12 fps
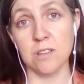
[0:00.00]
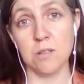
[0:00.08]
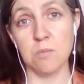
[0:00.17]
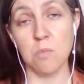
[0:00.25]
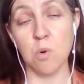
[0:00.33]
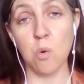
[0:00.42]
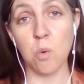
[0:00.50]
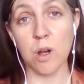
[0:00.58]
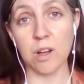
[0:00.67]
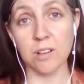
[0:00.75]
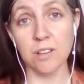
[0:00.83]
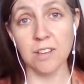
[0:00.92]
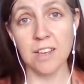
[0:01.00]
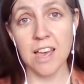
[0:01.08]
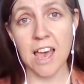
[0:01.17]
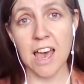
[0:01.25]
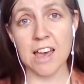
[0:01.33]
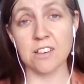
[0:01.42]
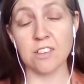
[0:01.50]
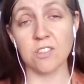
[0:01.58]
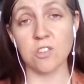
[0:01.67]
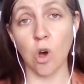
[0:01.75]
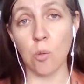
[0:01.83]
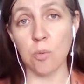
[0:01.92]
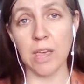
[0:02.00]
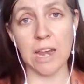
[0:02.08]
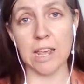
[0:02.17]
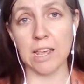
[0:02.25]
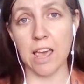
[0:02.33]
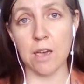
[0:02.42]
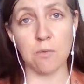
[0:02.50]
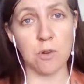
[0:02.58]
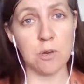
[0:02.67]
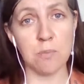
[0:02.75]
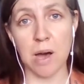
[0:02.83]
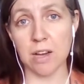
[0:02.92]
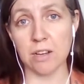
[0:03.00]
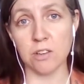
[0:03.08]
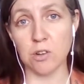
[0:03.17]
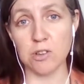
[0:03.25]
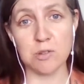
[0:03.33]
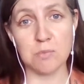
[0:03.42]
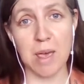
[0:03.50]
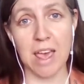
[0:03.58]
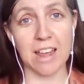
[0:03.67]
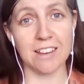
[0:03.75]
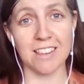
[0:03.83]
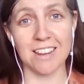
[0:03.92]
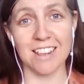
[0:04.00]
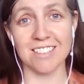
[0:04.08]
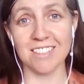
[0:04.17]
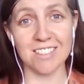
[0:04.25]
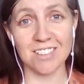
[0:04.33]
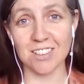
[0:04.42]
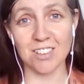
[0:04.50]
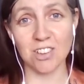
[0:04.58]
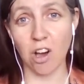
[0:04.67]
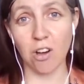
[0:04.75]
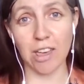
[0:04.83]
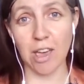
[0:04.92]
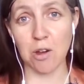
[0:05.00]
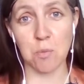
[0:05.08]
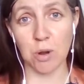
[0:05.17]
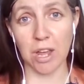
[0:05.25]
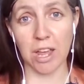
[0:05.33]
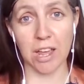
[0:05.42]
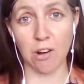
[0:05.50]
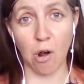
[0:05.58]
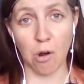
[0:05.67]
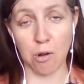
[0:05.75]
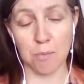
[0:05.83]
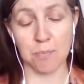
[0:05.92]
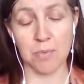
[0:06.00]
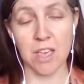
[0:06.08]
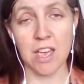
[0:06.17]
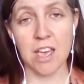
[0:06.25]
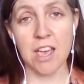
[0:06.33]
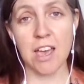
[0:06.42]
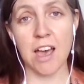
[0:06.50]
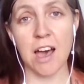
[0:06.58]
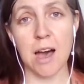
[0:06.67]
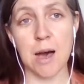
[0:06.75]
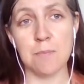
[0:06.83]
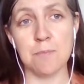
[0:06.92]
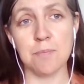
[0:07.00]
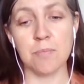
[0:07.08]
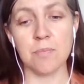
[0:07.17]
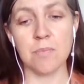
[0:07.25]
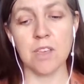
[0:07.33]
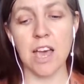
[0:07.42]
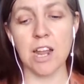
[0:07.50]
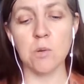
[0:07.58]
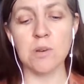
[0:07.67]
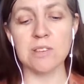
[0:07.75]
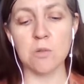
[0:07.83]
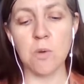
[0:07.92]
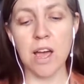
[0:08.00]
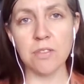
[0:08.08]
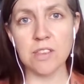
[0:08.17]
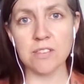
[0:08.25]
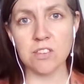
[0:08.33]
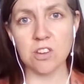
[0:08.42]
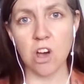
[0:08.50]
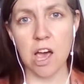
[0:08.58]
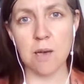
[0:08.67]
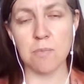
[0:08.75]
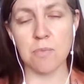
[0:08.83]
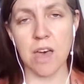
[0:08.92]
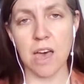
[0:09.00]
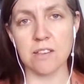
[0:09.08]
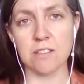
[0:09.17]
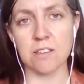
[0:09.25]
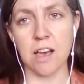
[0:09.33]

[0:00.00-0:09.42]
more well and to stop getting every bug known to man that existed at childcare and bringing it home. And it was around this time that